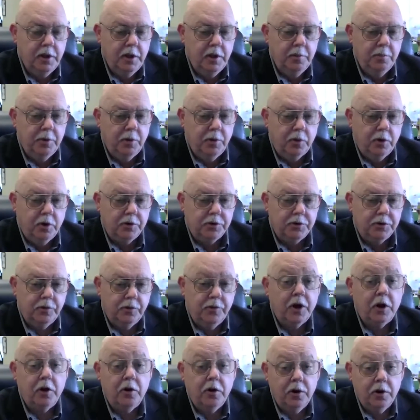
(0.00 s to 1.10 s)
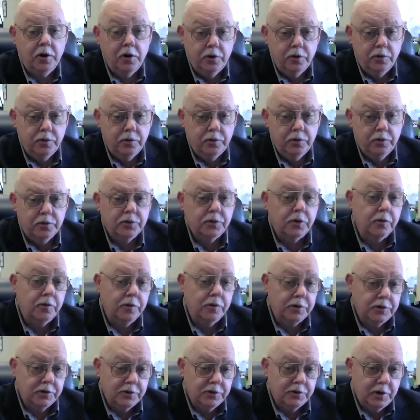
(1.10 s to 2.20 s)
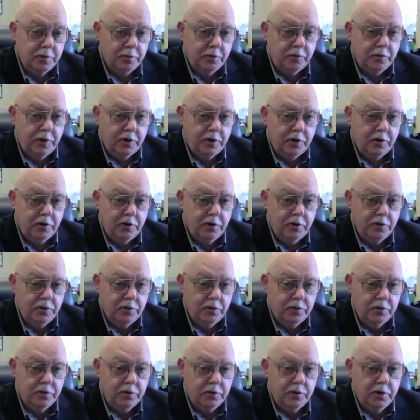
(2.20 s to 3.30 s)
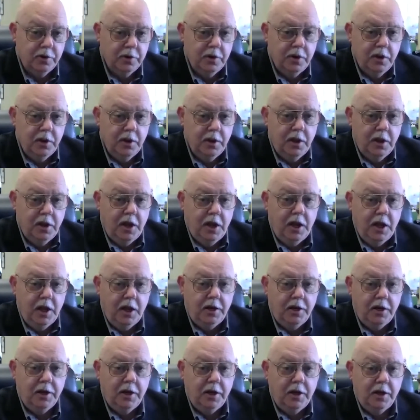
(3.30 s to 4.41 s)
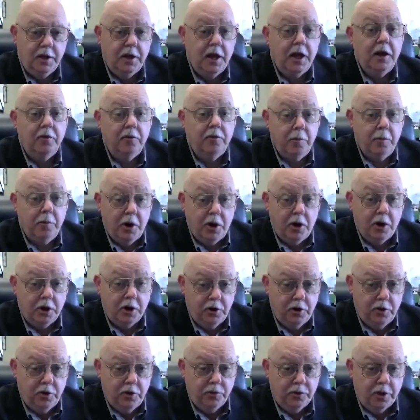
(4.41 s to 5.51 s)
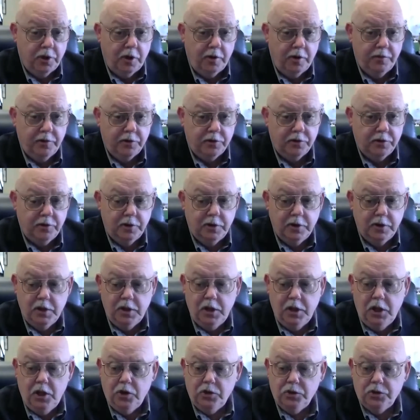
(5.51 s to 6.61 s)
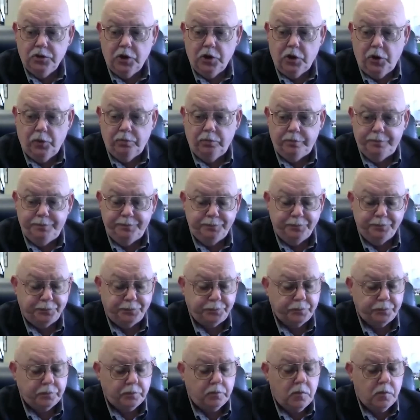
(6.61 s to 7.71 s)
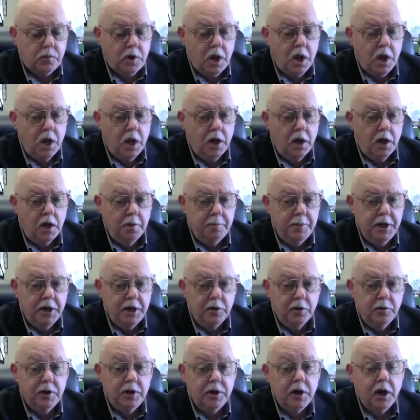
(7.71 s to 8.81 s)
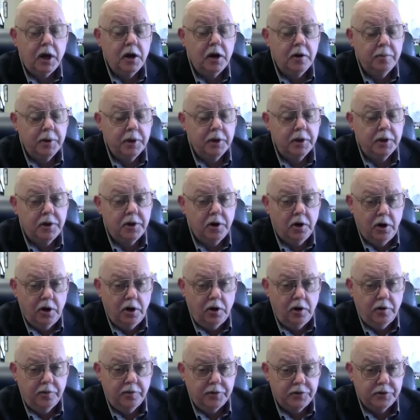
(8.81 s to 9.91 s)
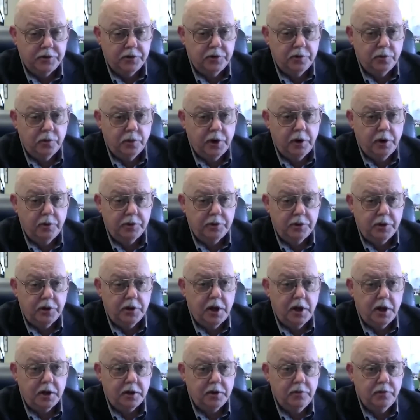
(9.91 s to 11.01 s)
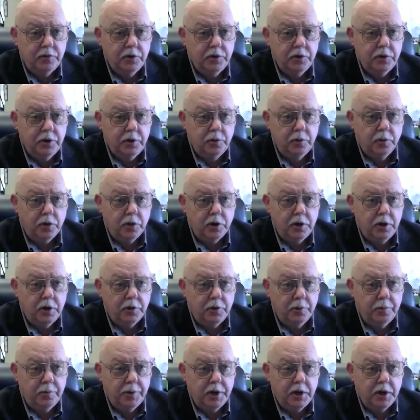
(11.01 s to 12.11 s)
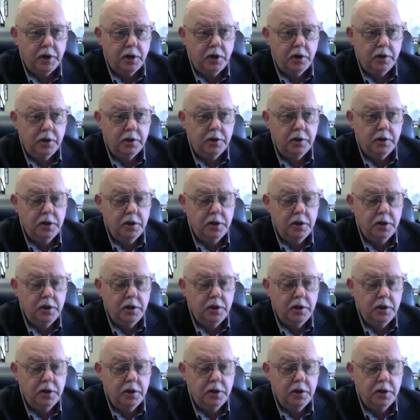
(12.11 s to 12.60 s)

But we're also veteran-owned, service-disabled veteran-owned, and Native American-owned, obviously. So being a retired military officer, when I was on active duty working at the Pentagon,